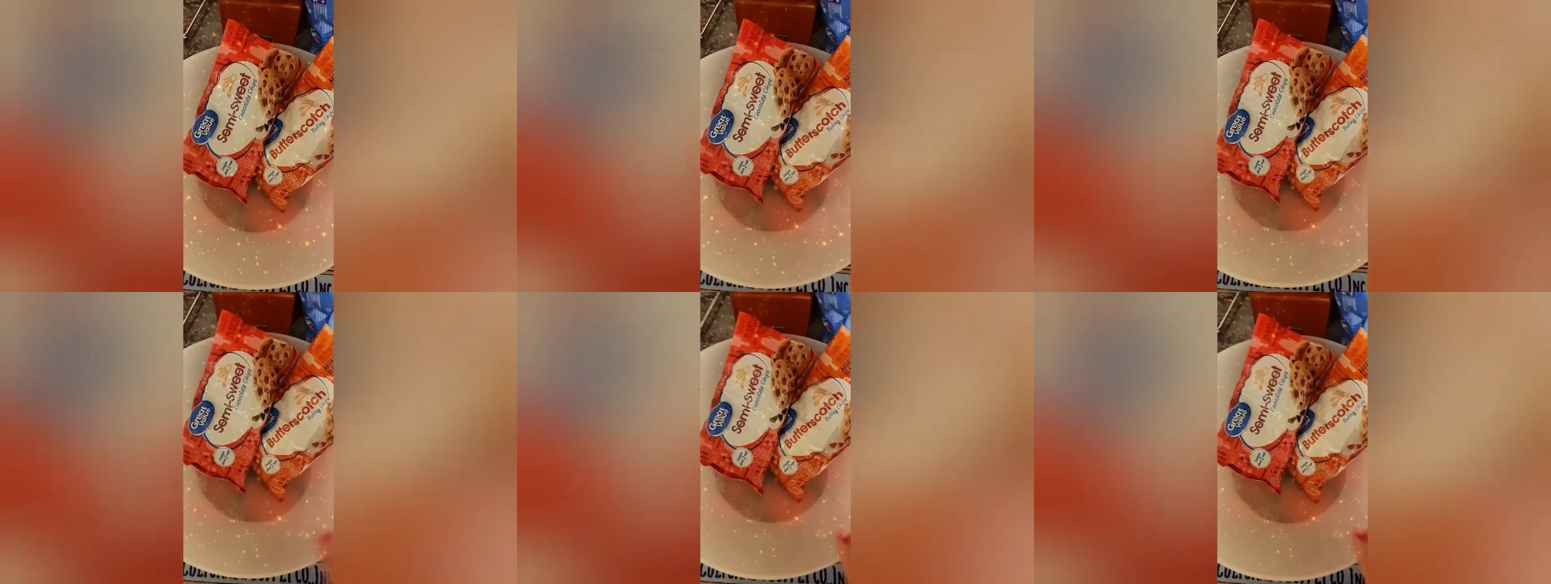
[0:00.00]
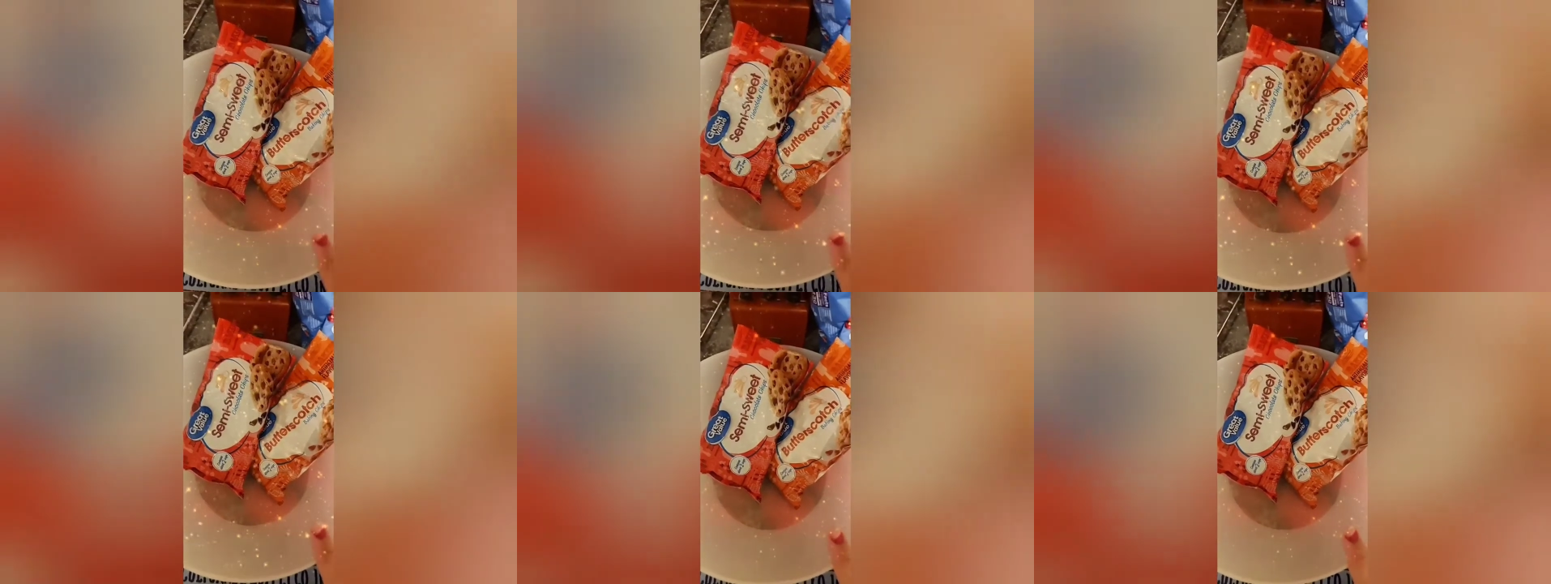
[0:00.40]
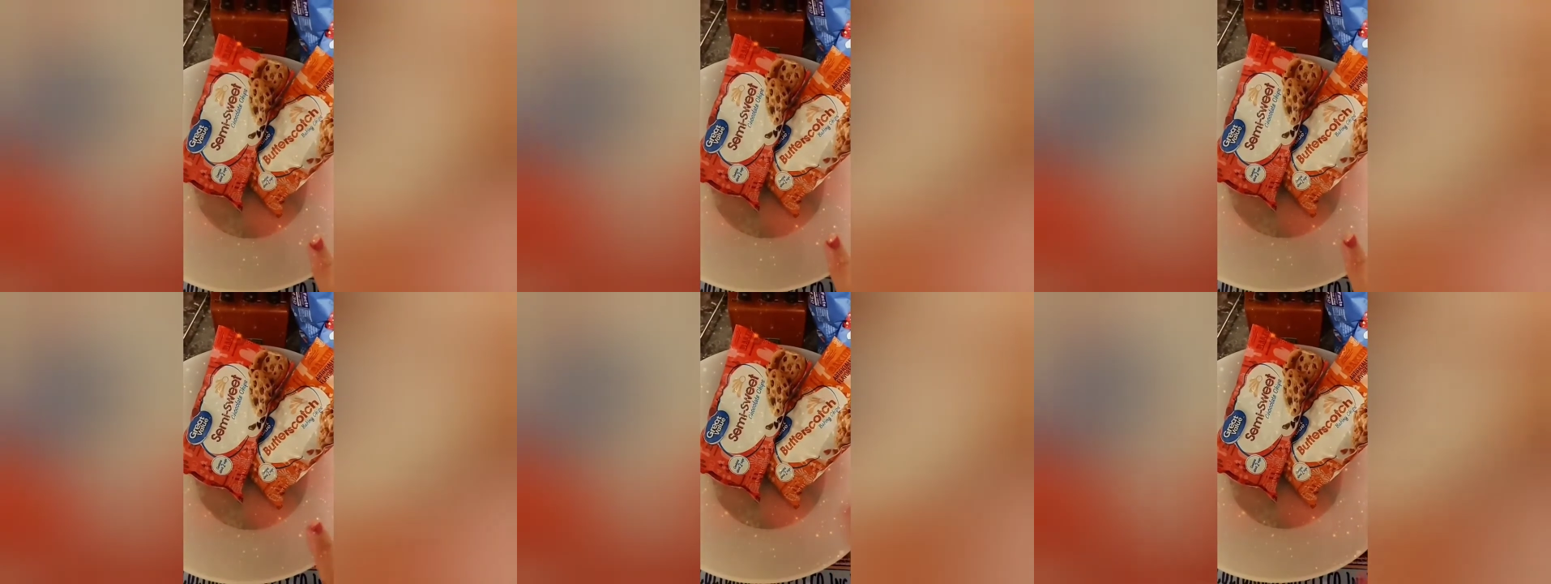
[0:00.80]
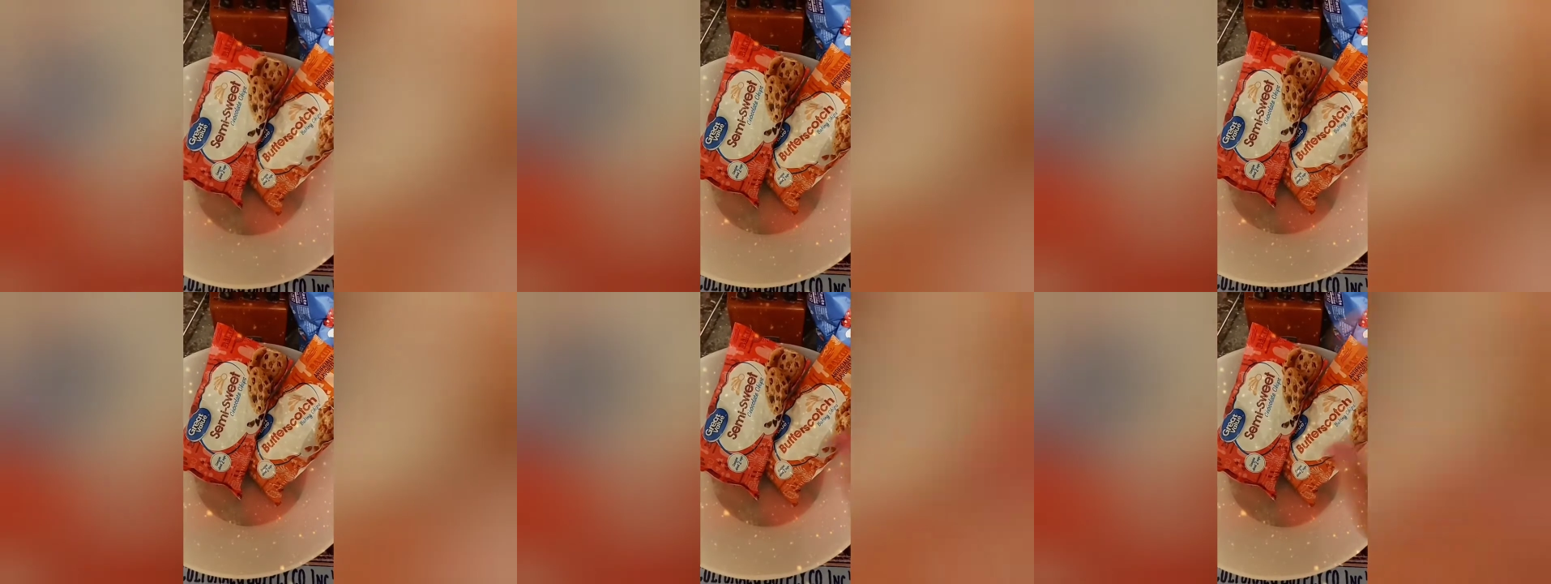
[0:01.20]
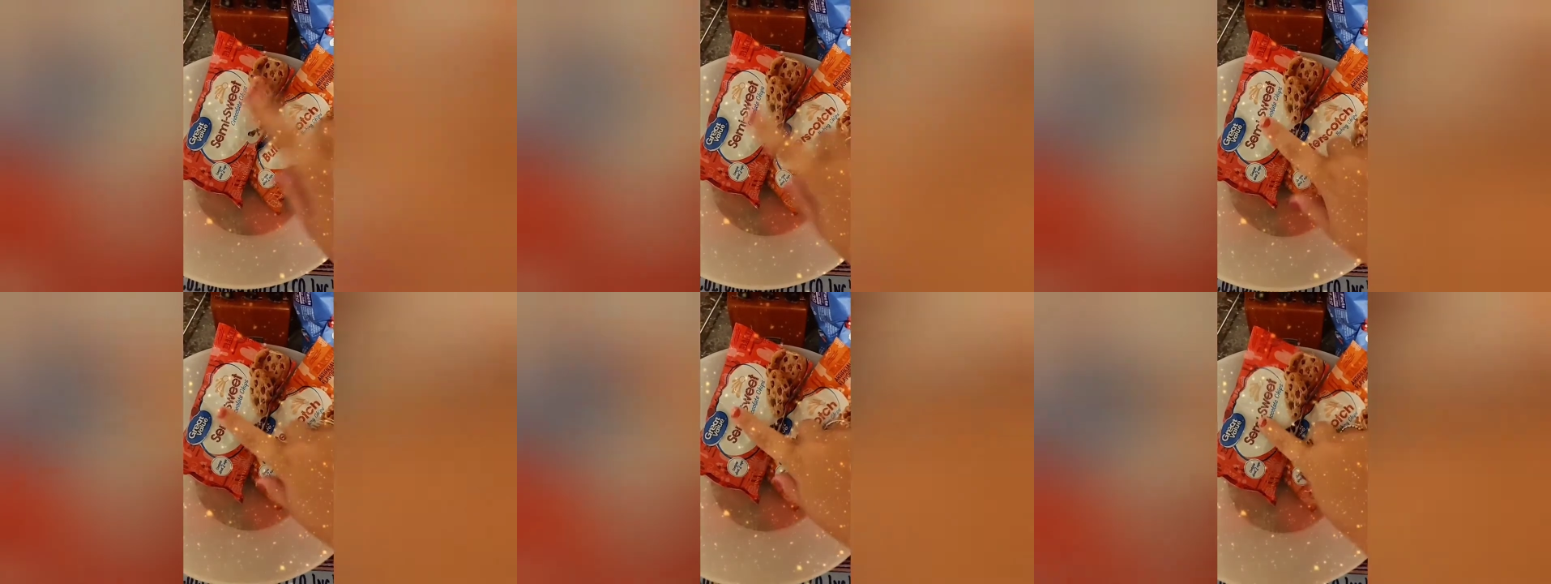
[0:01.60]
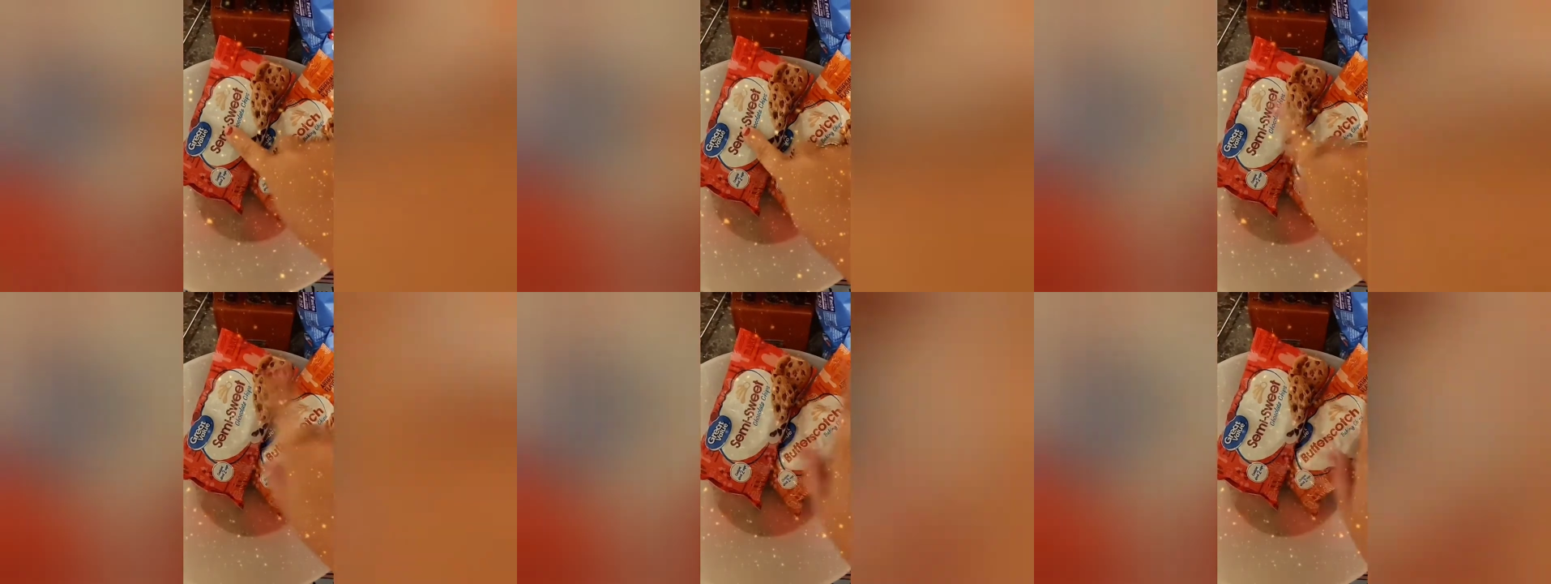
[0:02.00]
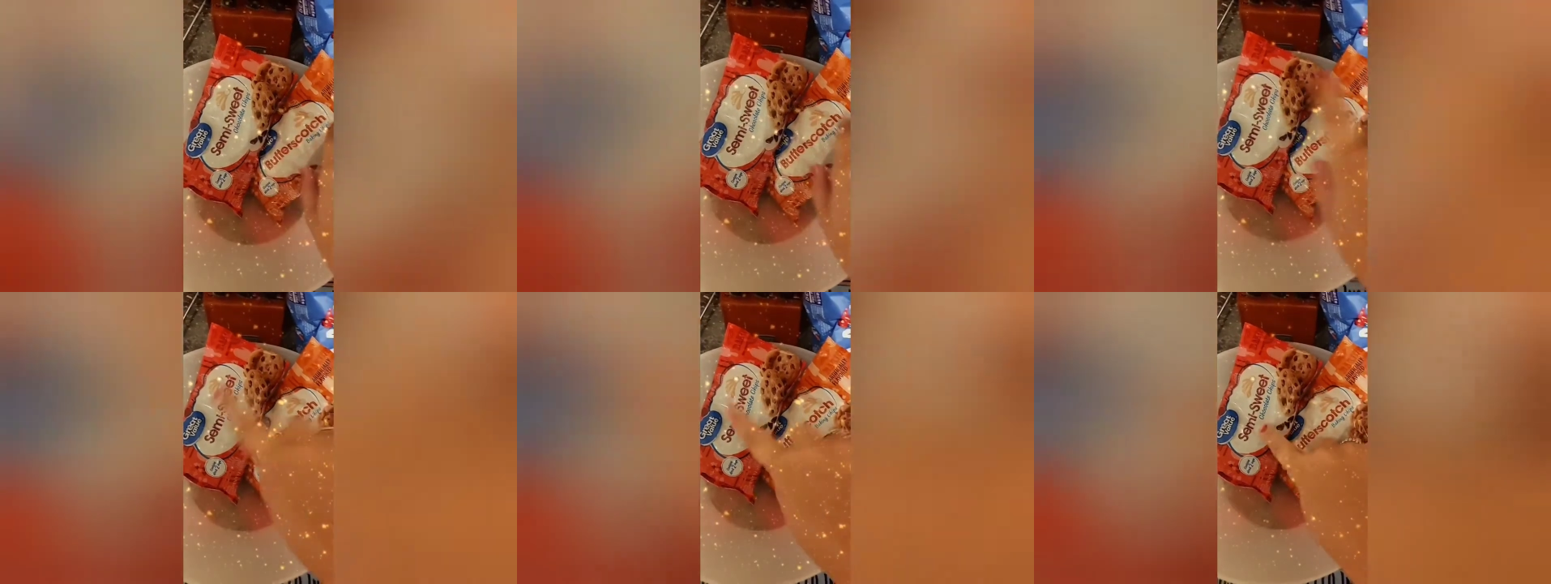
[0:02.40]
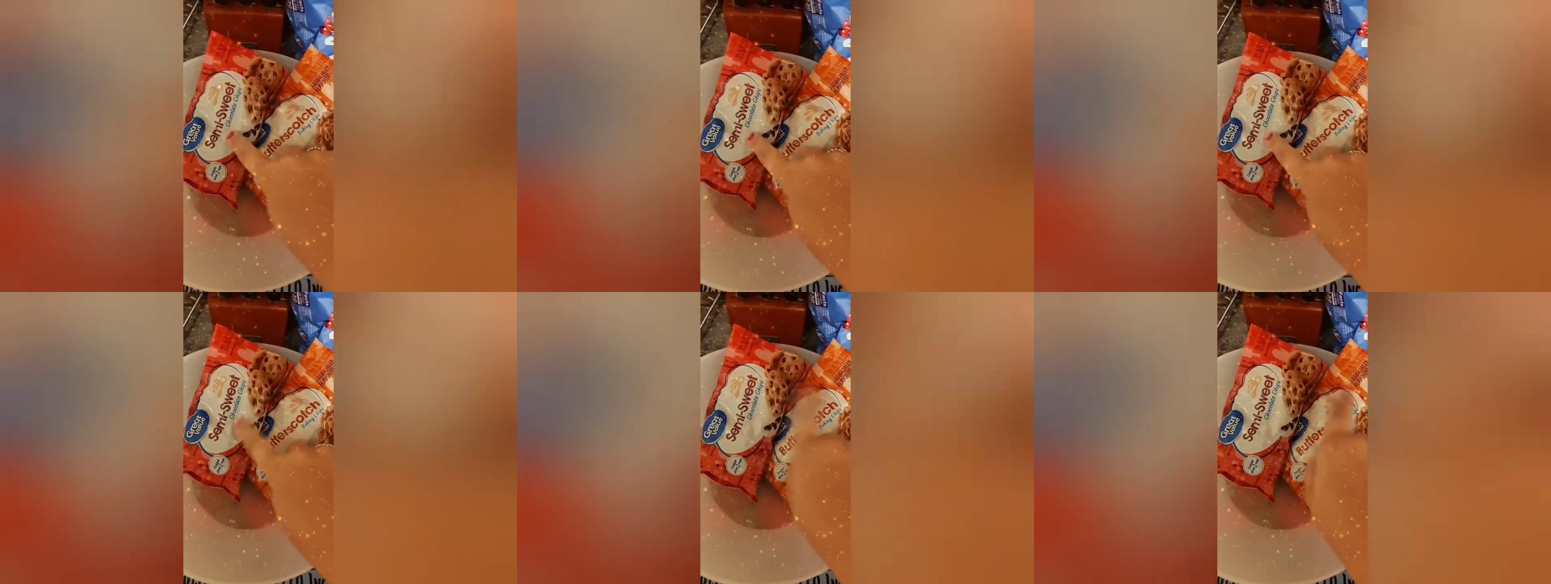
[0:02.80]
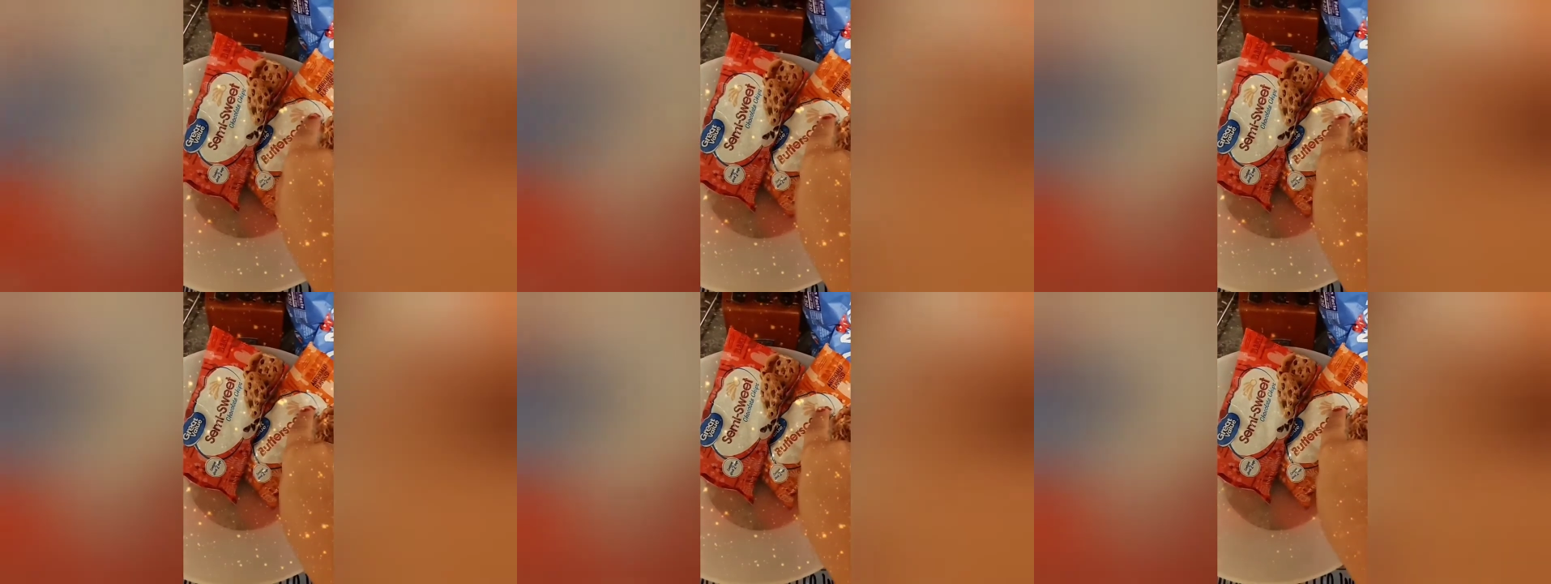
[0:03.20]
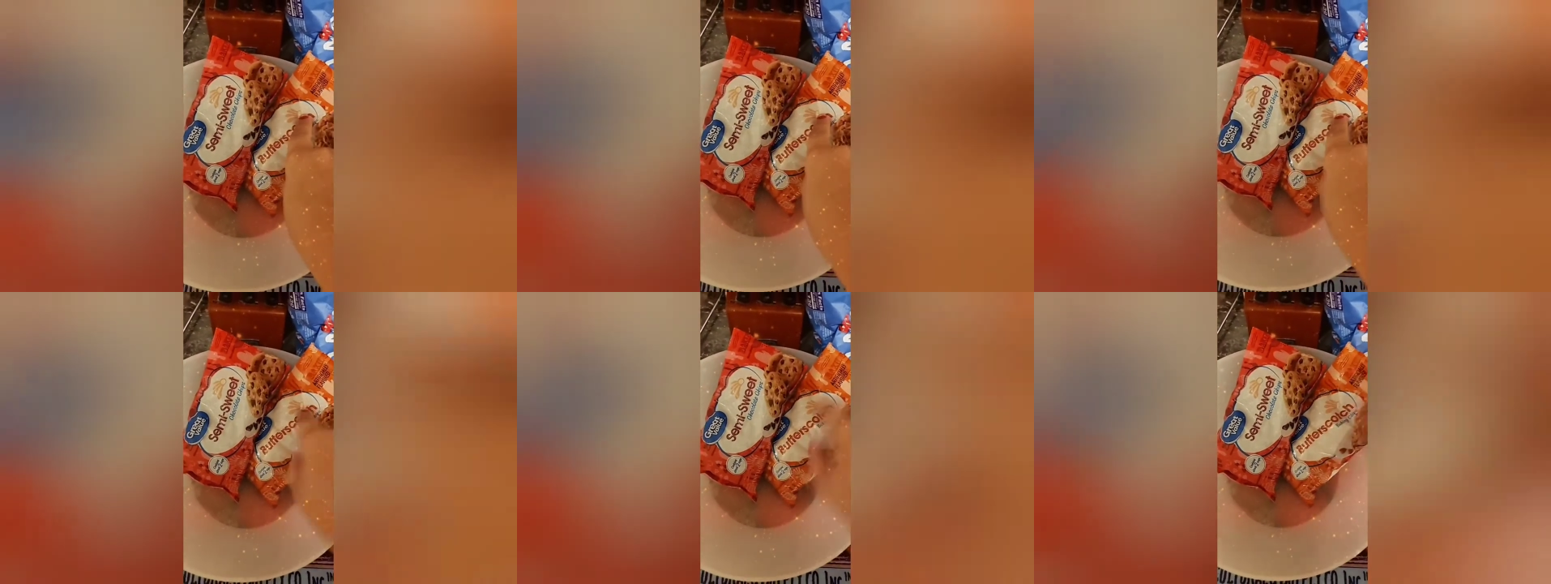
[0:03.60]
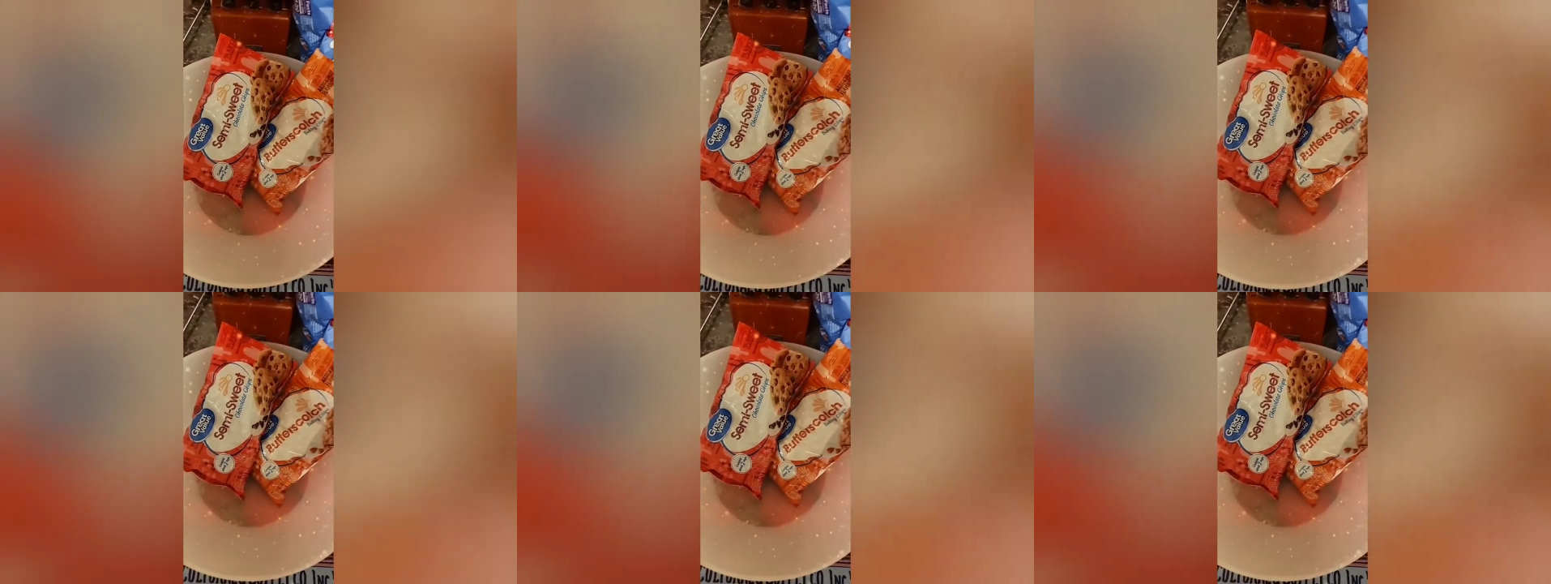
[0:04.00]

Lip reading: No face is visible, so there are no lips to read.